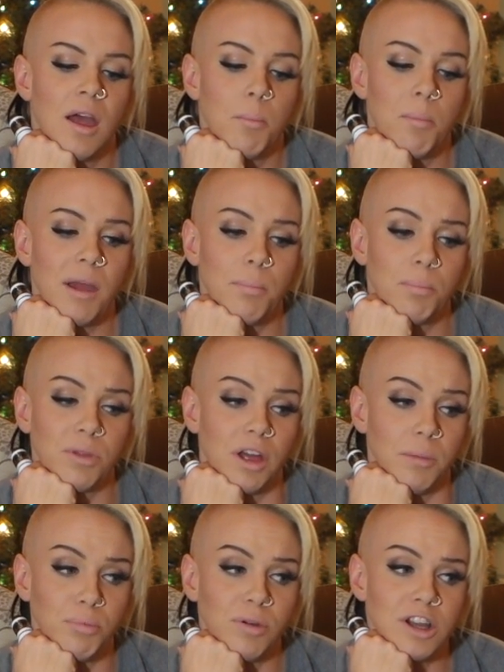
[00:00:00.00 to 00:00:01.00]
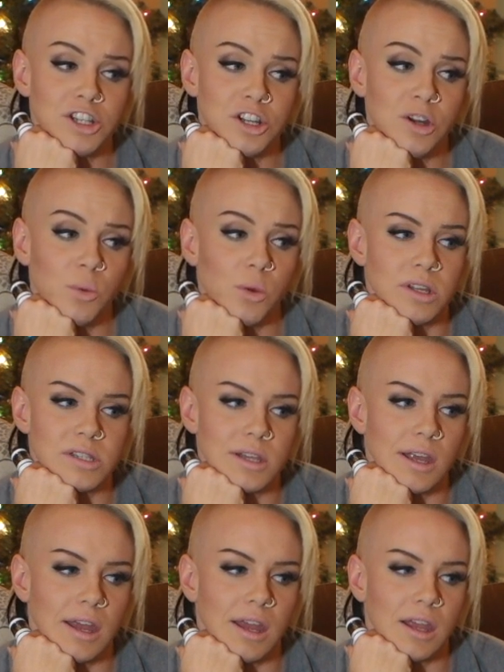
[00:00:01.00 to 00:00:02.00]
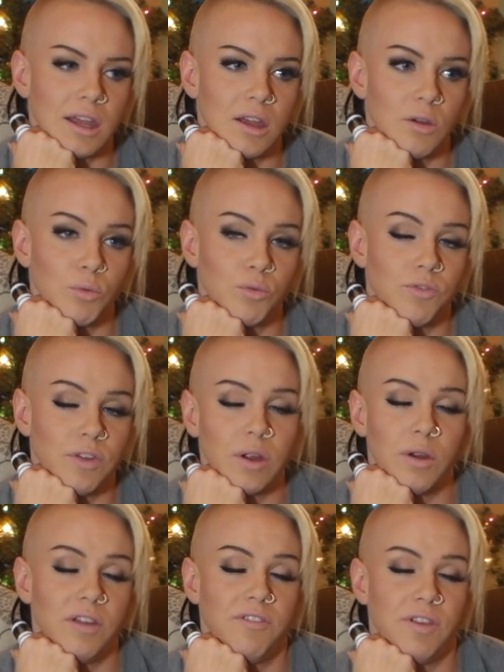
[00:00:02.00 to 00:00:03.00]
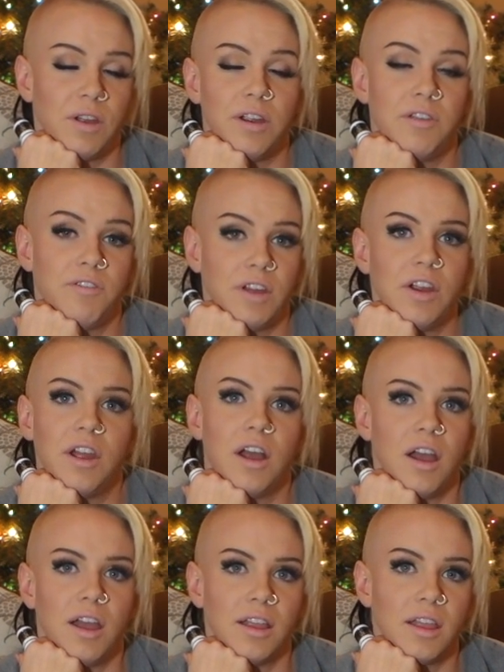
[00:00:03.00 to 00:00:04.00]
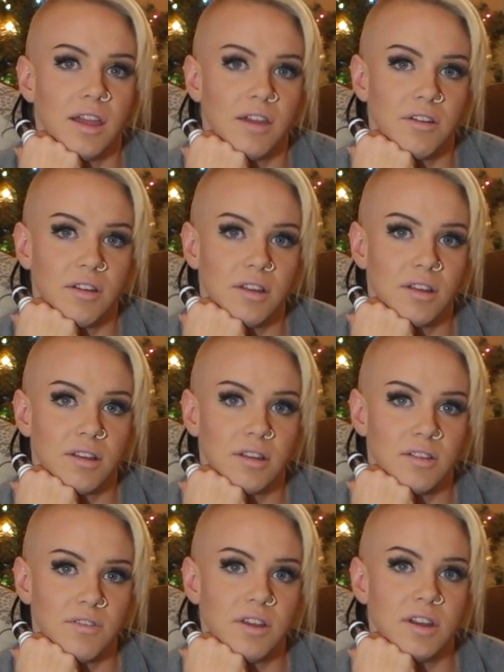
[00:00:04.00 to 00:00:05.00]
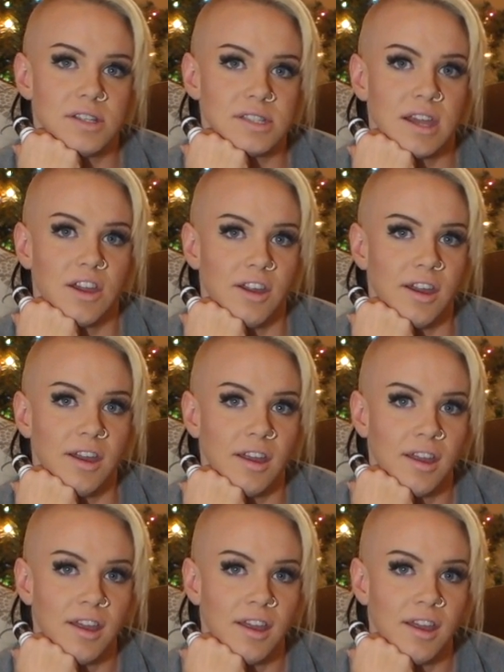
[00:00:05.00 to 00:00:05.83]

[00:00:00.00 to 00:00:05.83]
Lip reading: My blood pressure was very, very, very high, very scary.